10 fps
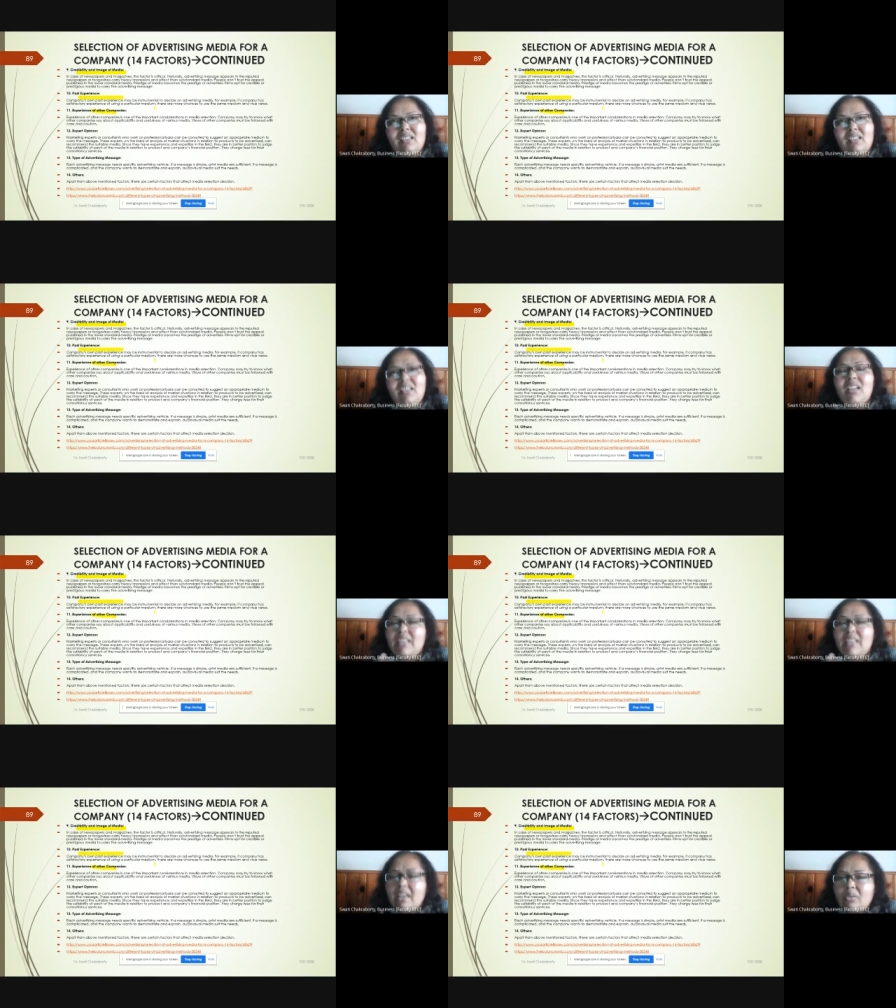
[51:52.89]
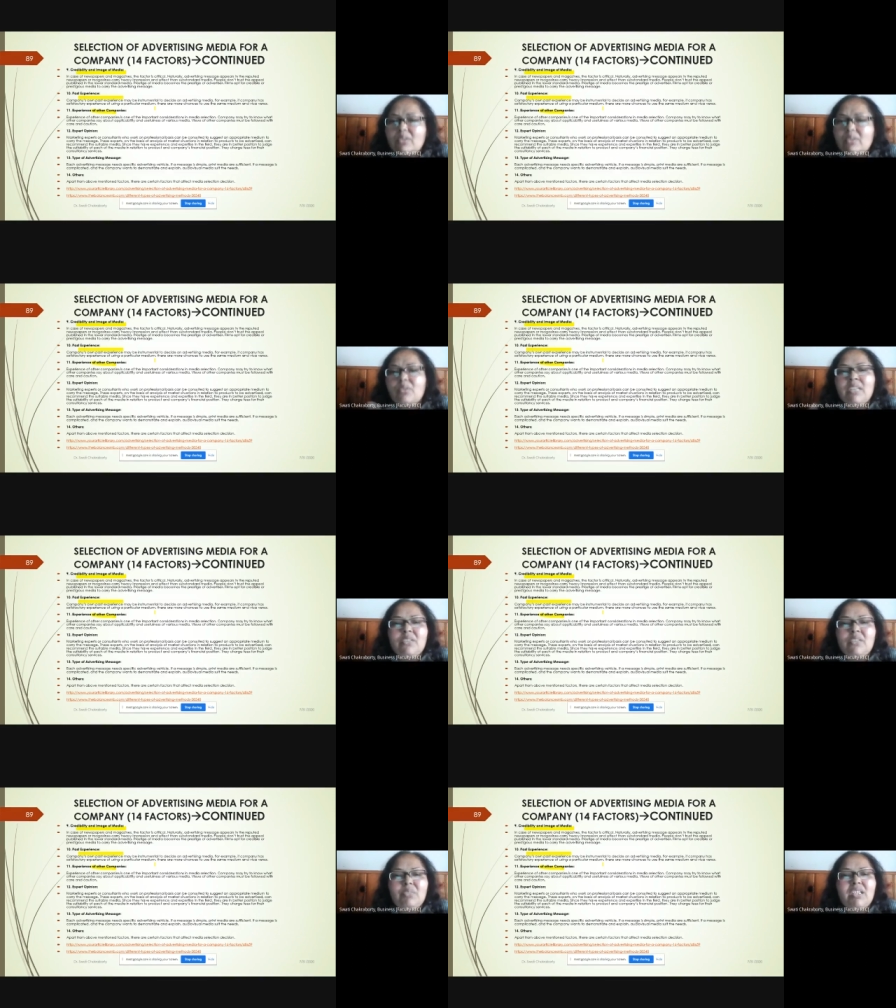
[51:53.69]
they also need to be
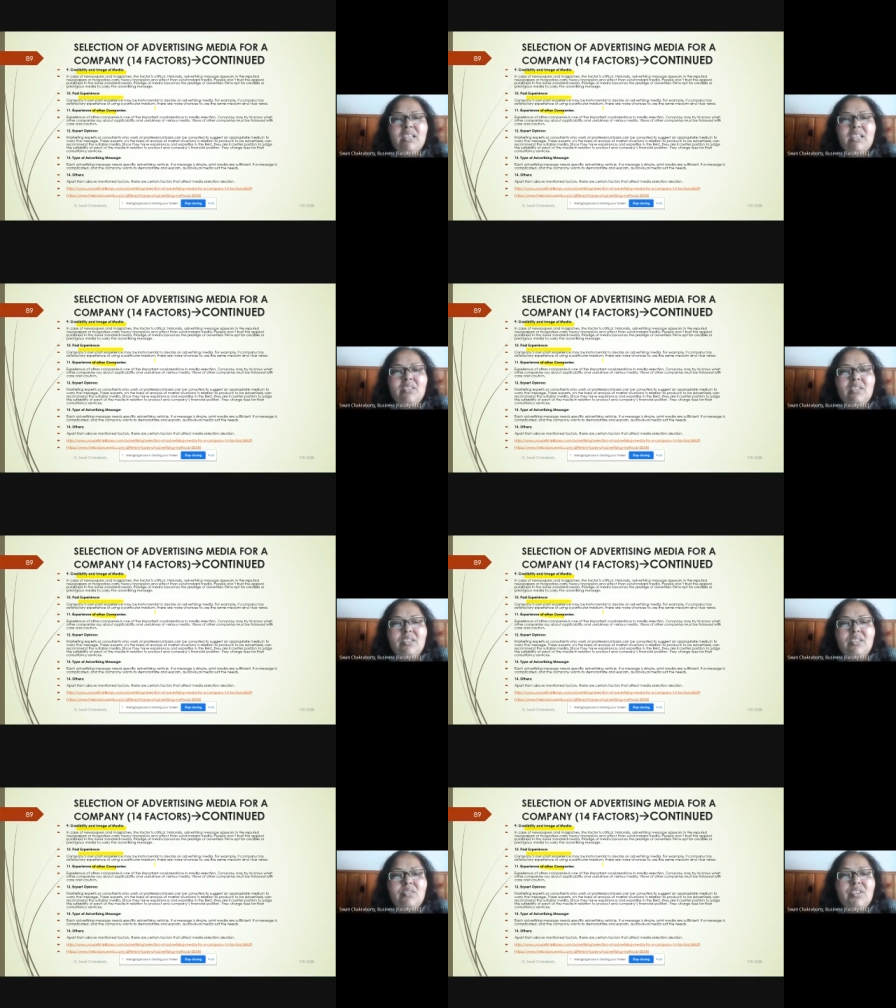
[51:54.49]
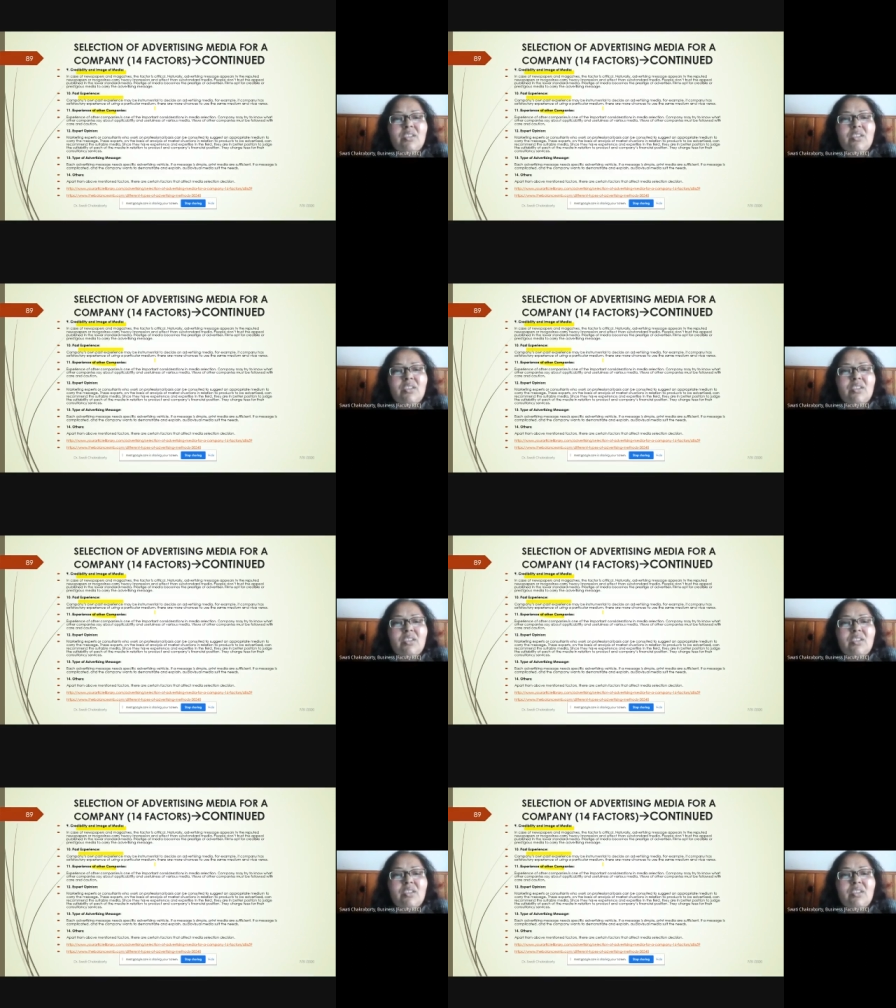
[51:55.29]
taken into consideration.